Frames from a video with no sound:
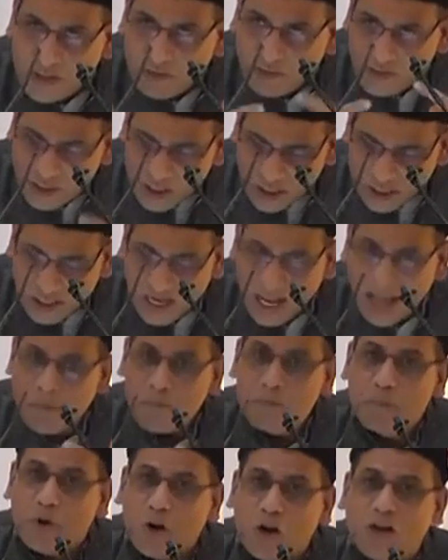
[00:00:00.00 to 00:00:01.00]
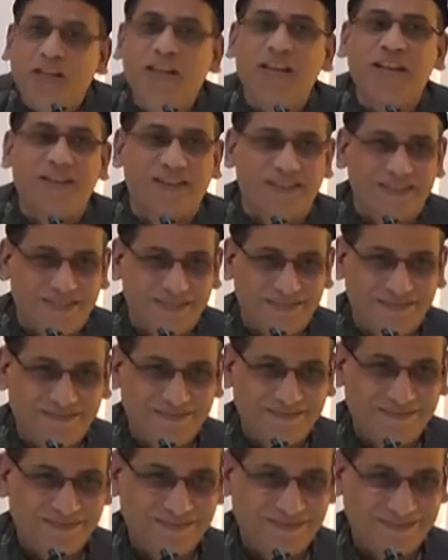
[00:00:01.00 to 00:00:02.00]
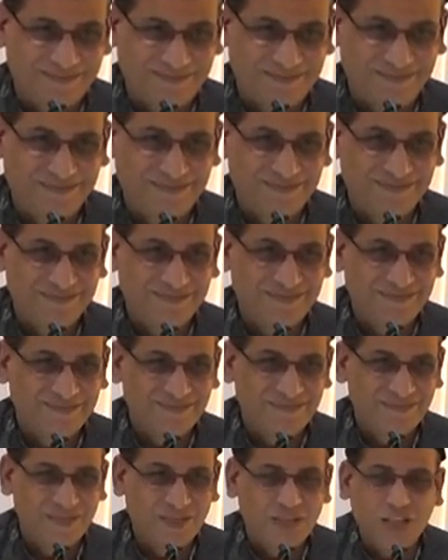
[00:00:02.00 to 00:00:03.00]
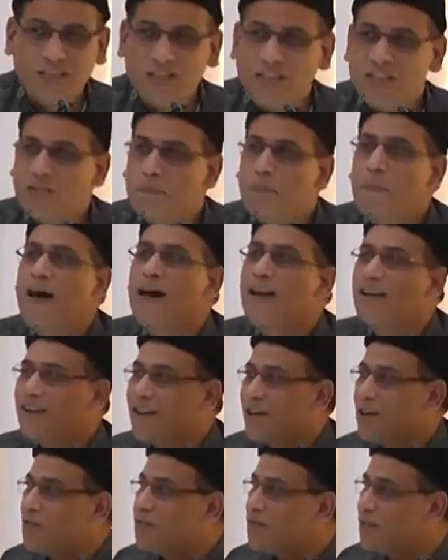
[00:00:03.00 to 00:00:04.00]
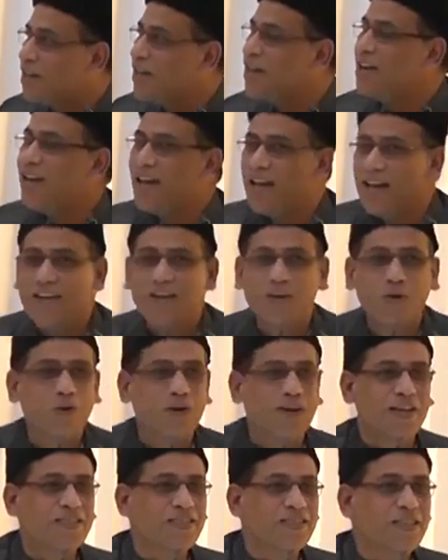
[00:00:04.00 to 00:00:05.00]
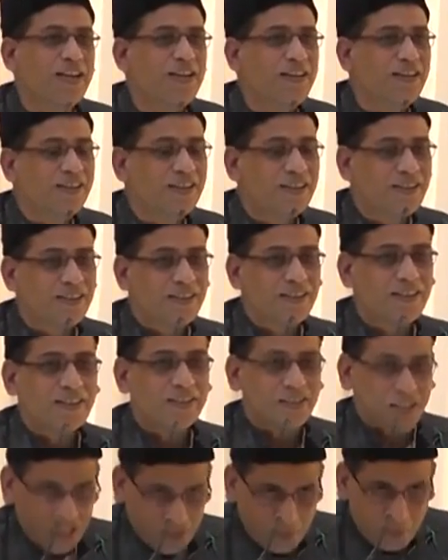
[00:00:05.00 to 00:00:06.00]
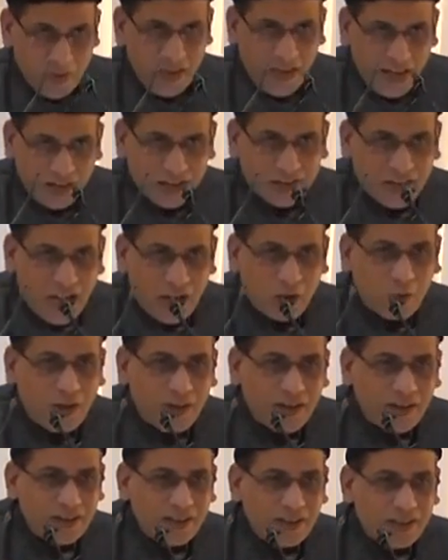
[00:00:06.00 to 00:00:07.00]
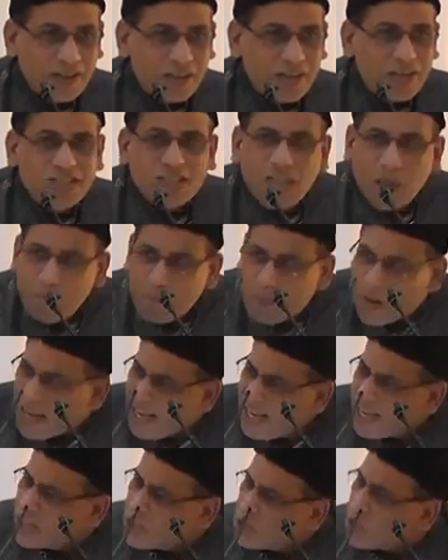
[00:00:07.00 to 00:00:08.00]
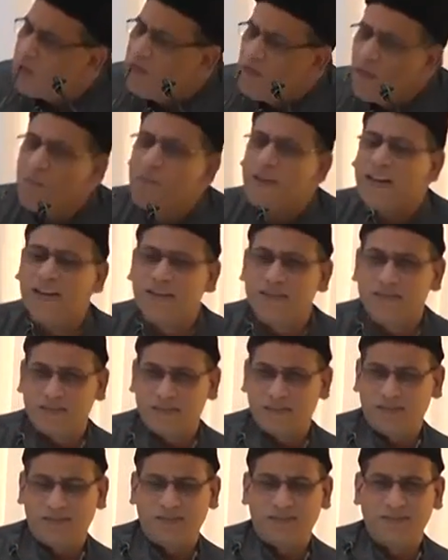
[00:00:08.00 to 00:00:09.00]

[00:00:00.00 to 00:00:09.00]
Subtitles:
which Islam brought in, Justice Parker of Kerala High Court has said, this meher, dower, is a price of women.